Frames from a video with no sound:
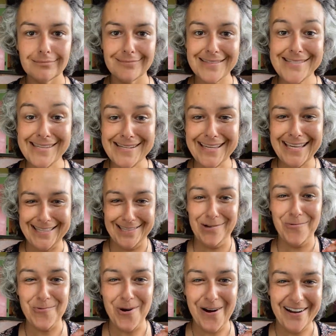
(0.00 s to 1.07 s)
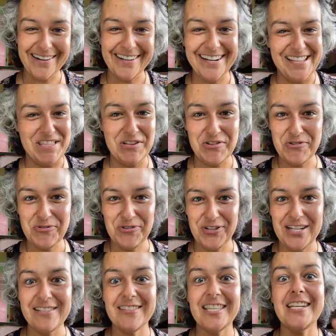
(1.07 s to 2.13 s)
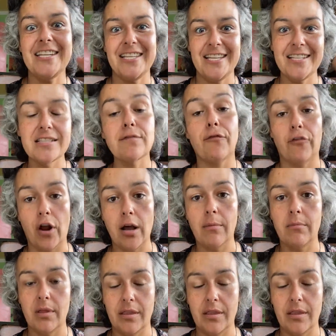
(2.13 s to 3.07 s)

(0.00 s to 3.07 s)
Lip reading: to get the water and the nutrients that it needs from